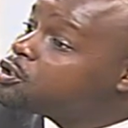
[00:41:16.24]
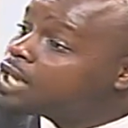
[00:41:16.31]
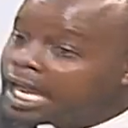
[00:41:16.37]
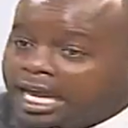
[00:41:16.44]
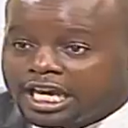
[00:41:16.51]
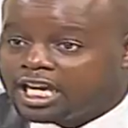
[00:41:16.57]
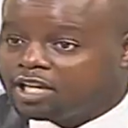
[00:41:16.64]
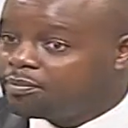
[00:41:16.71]
Mm.
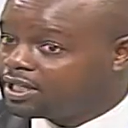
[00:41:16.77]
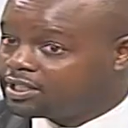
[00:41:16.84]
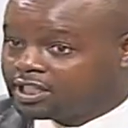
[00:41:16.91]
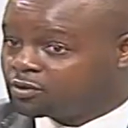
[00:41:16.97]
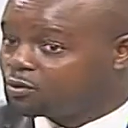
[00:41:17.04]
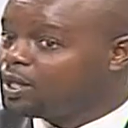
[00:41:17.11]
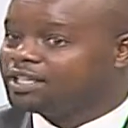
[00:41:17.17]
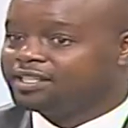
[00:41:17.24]
It might as
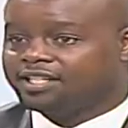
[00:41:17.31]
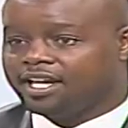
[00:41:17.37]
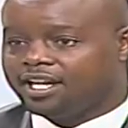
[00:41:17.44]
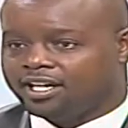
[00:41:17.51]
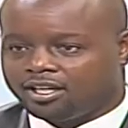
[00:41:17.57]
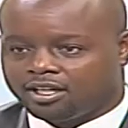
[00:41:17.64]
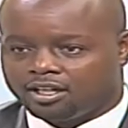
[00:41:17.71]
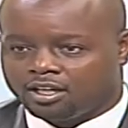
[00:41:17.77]
well
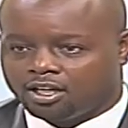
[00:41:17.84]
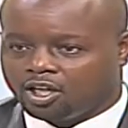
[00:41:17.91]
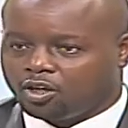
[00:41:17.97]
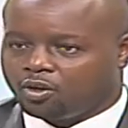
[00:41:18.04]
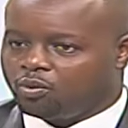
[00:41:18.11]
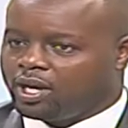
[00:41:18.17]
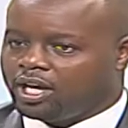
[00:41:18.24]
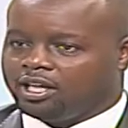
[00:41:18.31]
say,
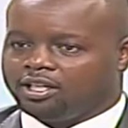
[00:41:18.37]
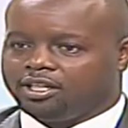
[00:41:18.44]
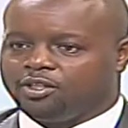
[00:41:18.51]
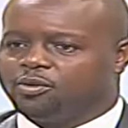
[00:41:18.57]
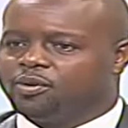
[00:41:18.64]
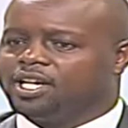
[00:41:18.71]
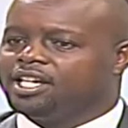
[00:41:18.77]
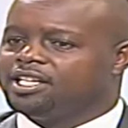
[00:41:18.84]
well,
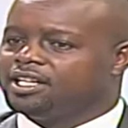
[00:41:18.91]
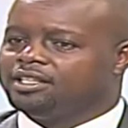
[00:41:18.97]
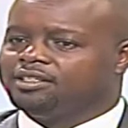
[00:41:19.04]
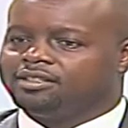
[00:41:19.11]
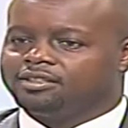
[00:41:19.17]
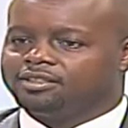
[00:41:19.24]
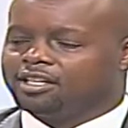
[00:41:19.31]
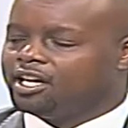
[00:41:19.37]
you
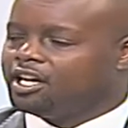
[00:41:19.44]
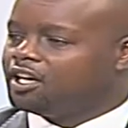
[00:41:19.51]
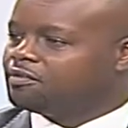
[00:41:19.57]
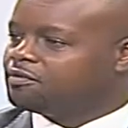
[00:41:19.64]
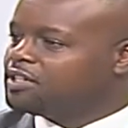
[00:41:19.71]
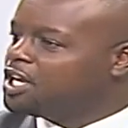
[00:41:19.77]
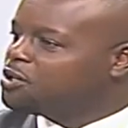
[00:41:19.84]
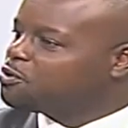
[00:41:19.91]
Kenyans
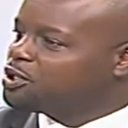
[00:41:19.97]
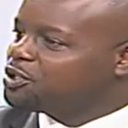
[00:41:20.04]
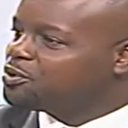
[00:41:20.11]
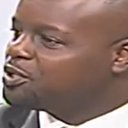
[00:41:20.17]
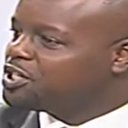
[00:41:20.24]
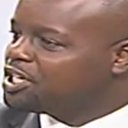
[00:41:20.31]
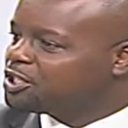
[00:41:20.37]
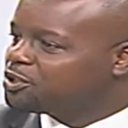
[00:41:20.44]
have done what you
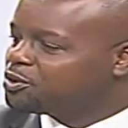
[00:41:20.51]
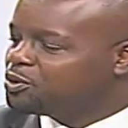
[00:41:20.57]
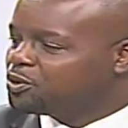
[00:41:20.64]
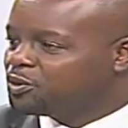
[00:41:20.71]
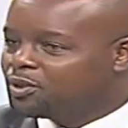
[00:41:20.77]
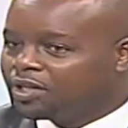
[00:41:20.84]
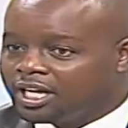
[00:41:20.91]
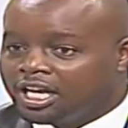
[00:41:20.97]
needed to
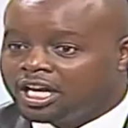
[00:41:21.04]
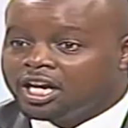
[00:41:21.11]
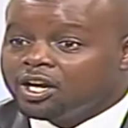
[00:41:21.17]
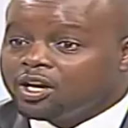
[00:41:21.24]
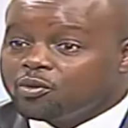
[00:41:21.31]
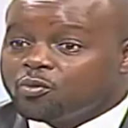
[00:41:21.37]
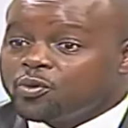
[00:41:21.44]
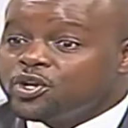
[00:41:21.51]
do.
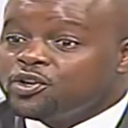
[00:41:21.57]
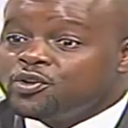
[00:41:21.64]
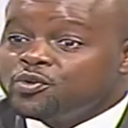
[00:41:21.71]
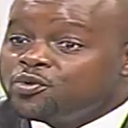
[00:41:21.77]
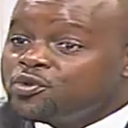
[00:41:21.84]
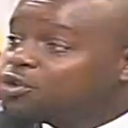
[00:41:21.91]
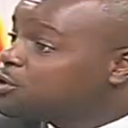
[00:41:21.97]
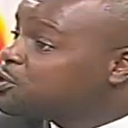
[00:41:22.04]
We do
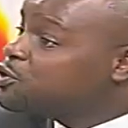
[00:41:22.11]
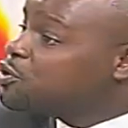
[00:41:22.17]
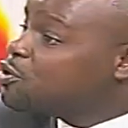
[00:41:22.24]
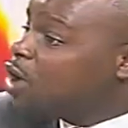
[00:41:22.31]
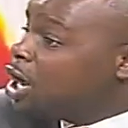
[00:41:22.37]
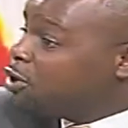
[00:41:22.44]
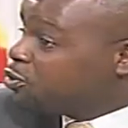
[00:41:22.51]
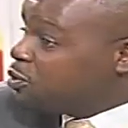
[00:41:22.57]
not know
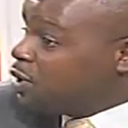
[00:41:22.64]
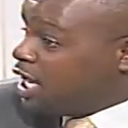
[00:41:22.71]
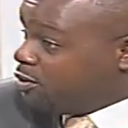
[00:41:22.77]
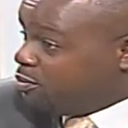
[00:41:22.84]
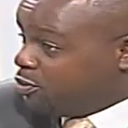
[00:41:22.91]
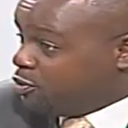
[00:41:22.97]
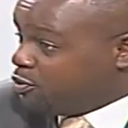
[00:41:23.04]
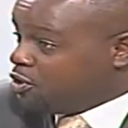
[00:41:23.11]
how to
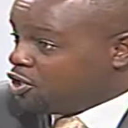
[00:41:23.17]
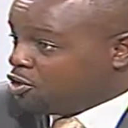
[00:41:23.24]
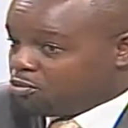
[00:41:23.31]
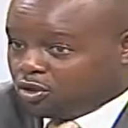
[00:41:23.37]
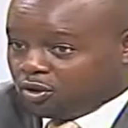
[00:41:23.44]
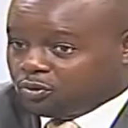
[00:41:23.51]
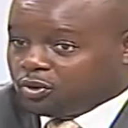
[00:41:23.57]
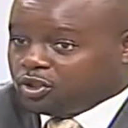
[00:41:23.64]
help you
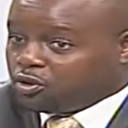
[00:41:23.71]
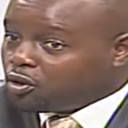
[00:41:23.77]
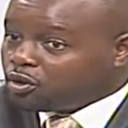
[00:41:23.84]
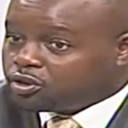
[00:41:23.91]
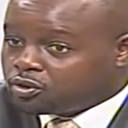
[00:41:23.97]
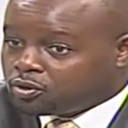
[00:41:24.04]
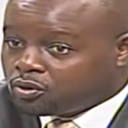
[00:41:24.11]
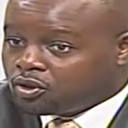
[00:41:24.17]
because we told
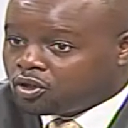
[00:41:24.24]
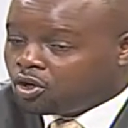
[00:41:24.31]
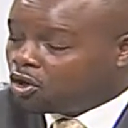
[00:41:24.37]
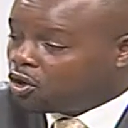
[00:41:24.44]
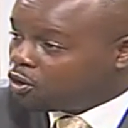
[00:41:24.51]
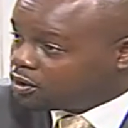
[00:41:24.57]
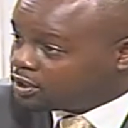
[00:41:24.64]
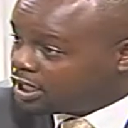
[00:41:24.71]
you
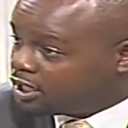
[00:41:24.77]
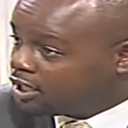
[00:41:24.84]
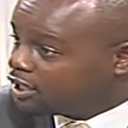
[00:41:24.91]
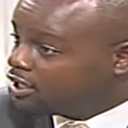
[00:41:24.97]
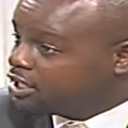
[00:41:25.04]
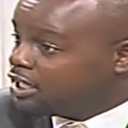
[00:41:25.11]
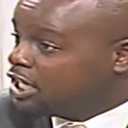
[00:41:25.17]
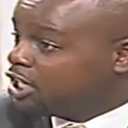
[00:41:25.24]
hold the
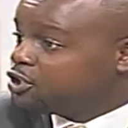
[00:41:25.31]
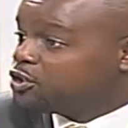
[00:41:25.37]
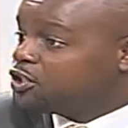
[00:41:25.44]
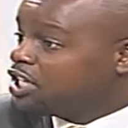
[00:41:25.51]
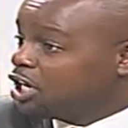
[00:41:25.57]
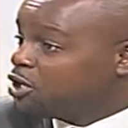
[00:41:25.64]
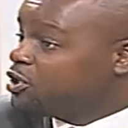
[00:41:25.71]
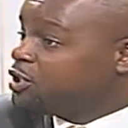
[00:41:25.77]
election in
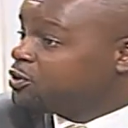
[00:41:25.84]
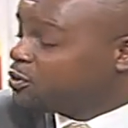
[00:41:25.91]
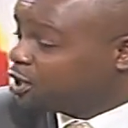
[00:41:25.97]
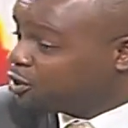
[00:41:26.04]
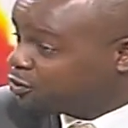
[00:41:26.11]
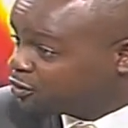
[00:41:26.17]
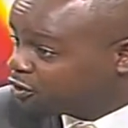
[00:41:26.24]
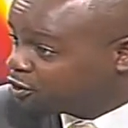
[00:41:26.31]
accordance with the
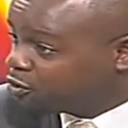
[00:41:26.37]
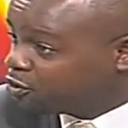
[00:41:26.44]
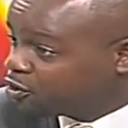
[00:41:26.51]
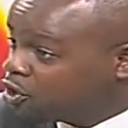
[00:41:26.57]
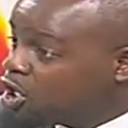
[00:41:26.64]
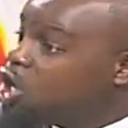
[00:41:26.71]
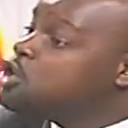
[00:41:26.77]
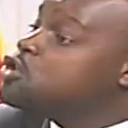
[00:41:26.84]
Constitution.
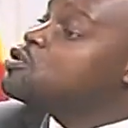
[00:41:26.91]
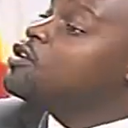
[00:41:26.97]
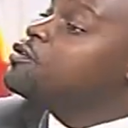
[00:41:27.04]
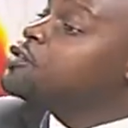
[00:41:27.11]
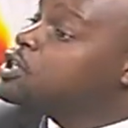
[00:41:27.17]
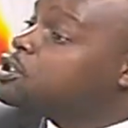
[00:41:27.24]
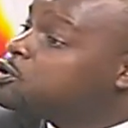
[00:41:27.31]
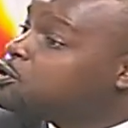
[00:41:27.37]
You have
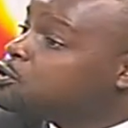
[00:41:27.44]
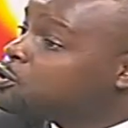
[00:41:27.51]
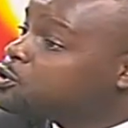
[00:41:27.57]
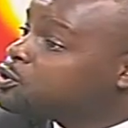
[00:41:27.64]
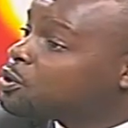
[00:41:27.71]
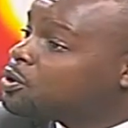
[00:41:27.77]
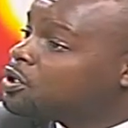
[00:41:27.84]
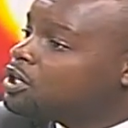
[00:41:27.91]
failed to do
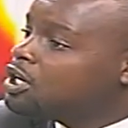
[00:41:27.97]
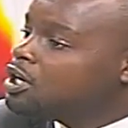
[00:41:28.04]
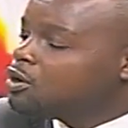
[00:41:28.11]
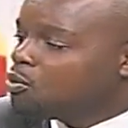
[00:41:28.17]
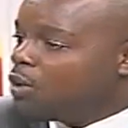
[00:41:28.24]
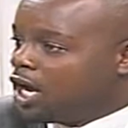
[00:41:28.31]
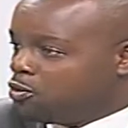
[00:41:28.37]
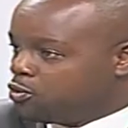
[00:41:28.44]
so.
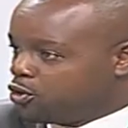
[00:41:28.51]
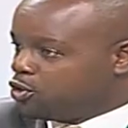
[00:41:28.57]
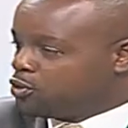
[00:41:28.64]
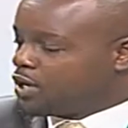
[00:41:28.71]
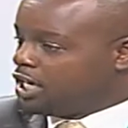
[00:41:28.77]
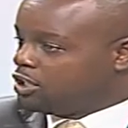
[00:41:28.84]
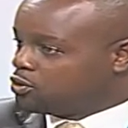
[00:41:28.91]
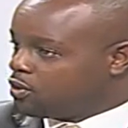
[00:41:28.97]
Why would you
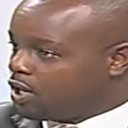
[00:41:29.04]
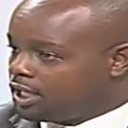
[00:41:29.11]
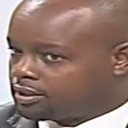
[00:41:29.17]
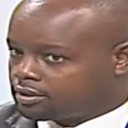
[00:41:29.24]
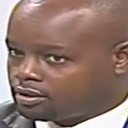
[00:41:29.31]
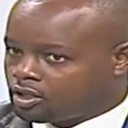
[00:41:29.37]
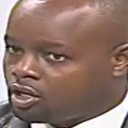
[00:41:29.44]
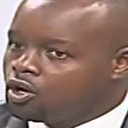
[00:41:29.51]
run to
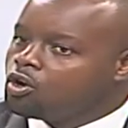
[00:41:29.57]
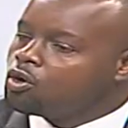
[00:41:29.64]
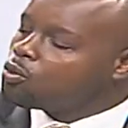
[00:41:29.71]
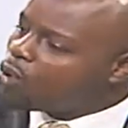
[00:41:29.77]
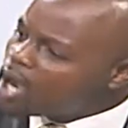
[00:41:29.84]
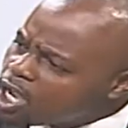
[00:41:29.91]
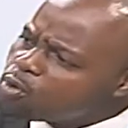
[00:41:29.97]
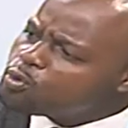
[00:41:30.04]
us?
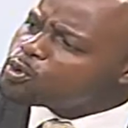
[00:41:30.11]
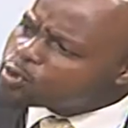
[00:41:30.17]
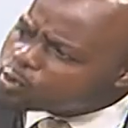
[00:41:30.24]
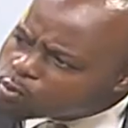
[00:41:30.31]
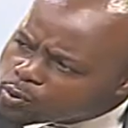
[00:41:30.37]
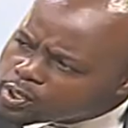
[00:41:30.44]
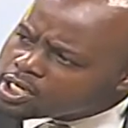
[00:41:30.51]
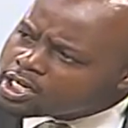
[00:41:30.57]
Why would
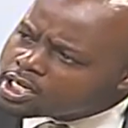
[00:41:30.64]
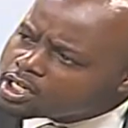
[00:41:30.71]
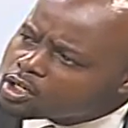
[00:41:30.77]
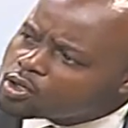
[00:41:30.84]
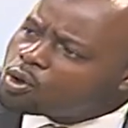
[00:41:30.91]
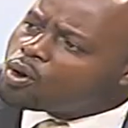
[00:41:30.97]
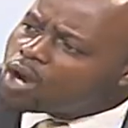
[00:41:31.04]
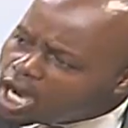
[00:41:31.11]
we
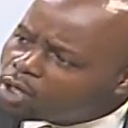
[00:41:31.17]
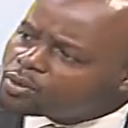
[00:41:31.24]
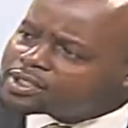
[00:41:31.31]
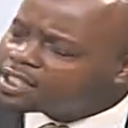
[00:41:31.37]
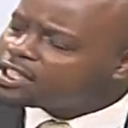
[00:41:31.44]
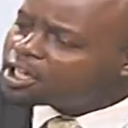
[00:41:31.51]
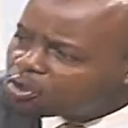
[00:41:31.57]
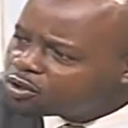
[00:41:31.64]
go
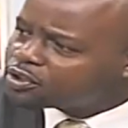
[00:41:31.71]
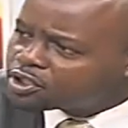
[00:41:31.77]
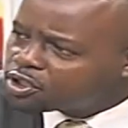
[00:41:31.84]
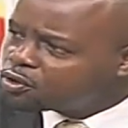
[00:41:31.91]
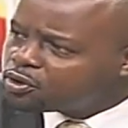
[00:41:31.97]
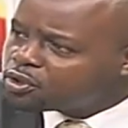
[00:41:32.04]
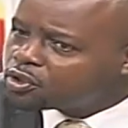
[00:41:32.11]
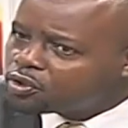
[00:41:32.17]
outside the
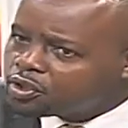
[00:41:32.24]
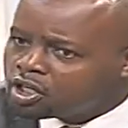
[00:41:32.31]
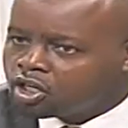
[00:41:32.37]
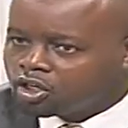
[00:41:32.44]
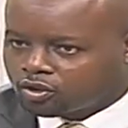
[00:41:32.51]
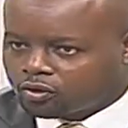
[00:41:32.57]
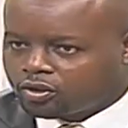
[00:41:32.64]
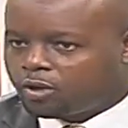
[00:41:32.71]
Constitution
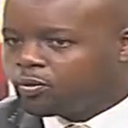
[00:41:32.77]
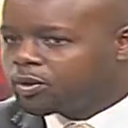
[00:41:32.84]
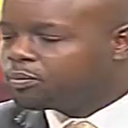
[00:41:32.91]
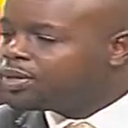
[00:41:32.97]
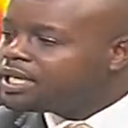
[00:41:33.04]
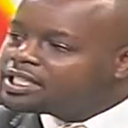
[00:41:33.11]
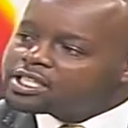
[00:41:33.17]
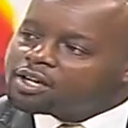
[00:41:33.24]
so that we
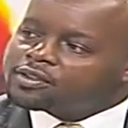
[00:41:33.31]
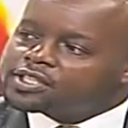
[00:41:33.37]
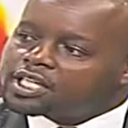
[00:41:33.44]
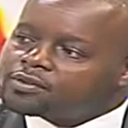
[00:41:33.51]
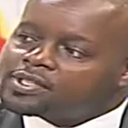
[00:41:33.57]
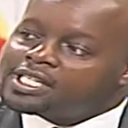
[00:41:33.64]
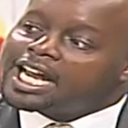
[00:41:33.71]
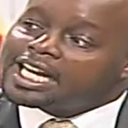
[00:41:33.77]
place
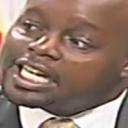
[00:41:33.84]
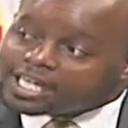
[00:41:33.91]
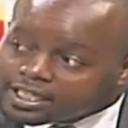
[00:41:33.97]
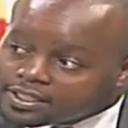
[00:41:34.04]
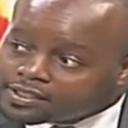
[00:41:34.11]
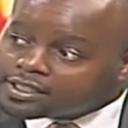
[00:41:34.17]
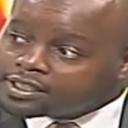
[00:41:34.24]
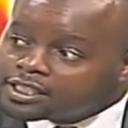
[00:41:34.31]
ourselves in a
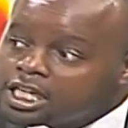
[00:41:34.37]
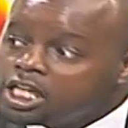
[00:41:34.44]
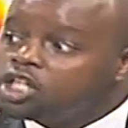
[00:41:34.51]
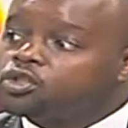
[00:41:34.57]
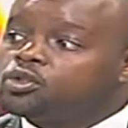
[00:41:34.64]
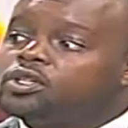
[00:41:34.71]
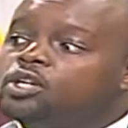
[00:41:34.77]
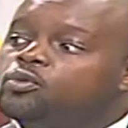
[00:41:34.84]
crisis
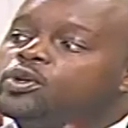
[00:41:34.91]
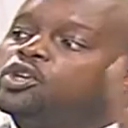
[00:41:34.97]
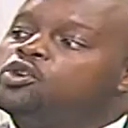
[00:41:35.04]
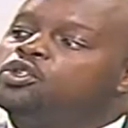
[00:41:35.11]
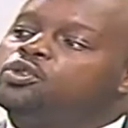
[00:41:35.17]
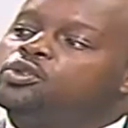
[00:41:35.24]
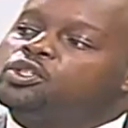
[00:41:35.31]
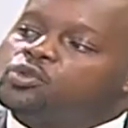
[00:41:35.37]
so that we go
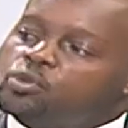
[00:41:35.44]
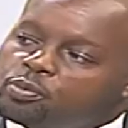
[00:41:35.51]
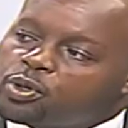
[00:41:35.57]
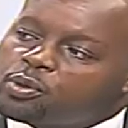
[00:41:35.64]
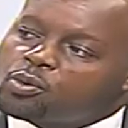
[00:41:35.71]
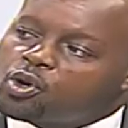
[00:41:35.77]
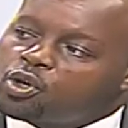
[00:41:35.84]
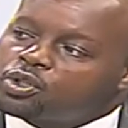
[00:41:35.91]
to the
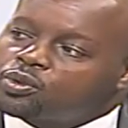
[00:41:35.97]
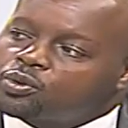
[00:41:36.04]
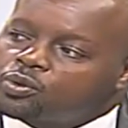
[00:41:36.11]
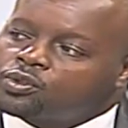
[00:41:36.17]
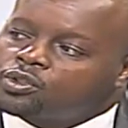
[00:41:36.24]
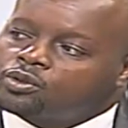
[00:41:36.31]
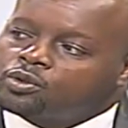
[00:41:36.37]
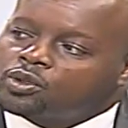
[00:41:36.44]
Supreme Court to,
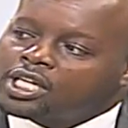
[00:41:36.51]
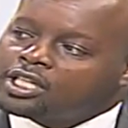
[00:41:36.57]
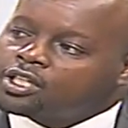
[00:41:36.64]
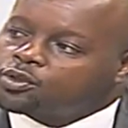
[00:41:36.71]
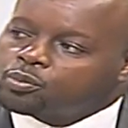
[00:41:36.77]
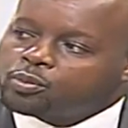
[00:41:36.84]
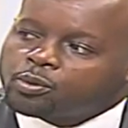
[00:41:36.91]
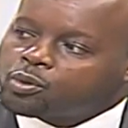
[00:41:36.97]
to get the
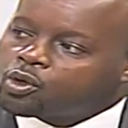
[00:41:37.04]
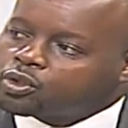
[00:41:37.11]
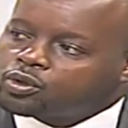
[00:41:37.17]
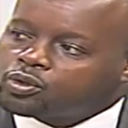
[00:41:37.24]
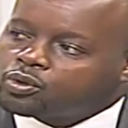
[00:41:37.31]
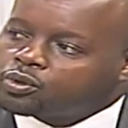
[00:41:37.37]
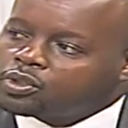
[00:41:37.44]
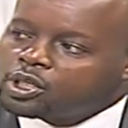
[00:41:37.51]
Supreme Court
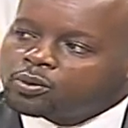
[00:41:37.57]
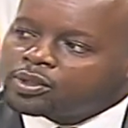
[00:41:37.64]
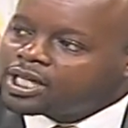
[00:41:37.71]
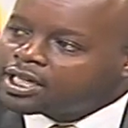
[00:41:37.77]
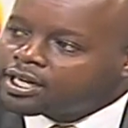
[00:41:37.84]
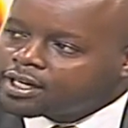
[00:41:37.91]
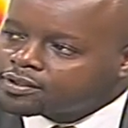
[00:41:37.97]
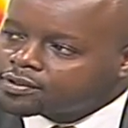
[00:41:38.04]
to deal with that
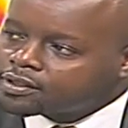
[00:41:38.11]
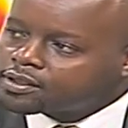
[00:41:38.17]
crisis?